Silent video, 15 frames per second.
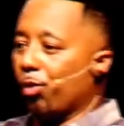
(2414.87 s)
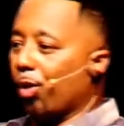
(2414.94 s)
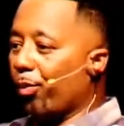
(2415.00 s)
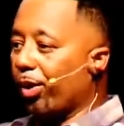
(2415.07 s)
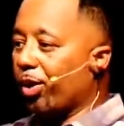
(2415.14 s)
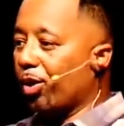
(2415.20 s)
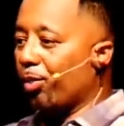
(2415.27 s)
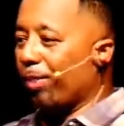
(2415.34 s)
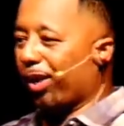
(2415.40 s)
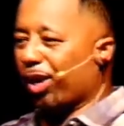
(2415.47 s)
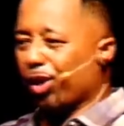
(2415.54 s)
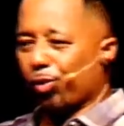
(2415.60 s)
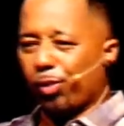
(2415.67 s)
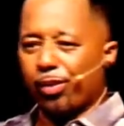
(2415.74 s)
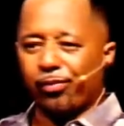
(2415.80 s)
what we do
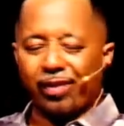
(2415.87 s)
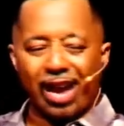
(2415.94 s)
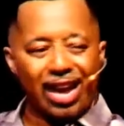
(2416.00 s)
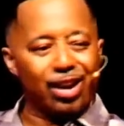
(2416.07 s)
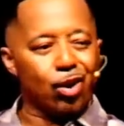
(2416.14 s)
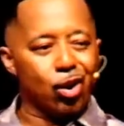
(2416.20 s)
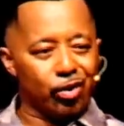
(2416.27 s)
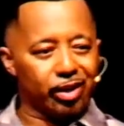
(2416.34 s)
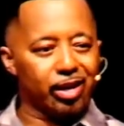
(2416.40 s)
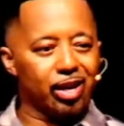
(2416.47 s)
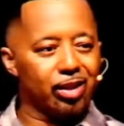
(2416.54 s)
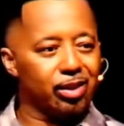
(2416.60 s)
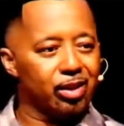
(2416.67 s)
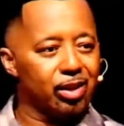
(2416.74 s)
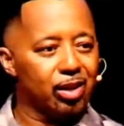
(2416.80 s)
because we've got it all
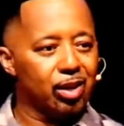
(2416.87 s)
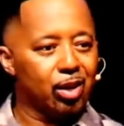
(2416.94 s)
together.